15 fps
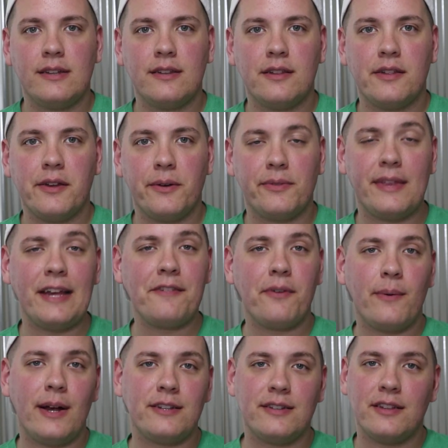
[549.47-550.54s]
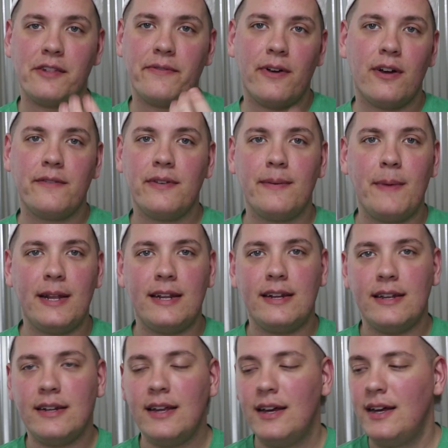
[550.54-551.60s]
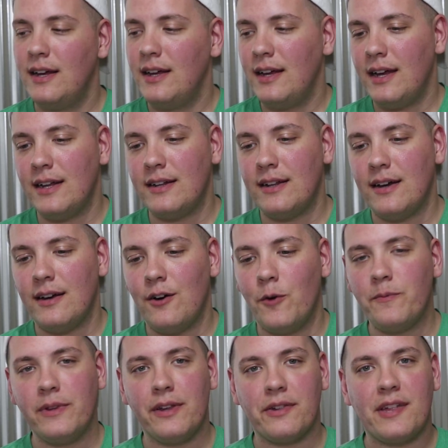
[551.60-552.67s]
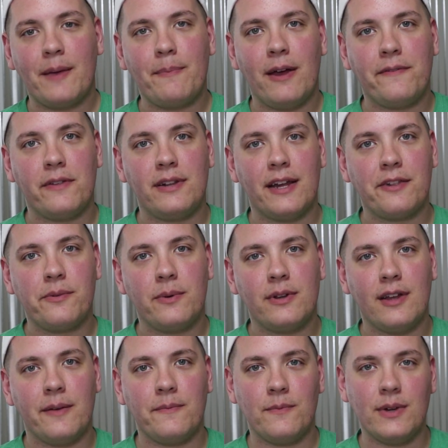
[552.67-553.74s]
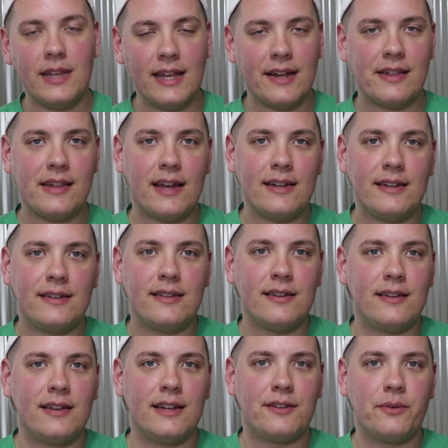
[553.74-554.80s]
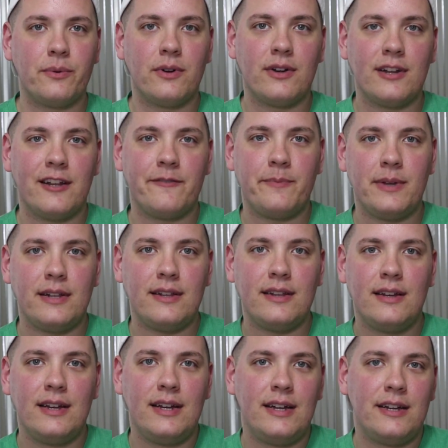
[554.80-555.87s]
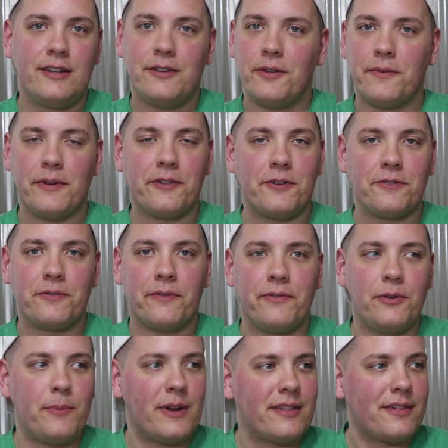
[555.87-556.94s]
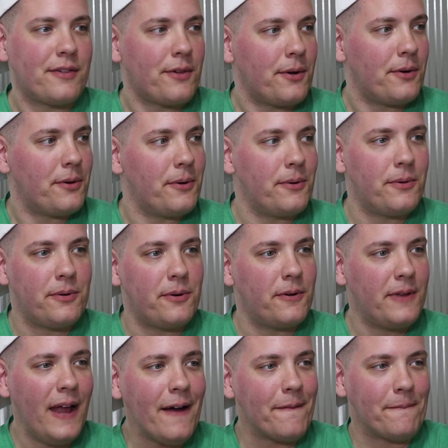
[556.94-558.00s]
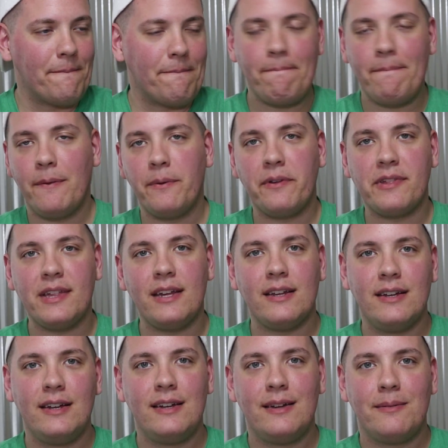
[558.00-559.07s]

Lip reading: So thanks for watching this far if you've made it in, and hopefully you'll stop by for the next one. I'm really excited to get to work, and I've been doing research for a few months, so yeah, we'll see.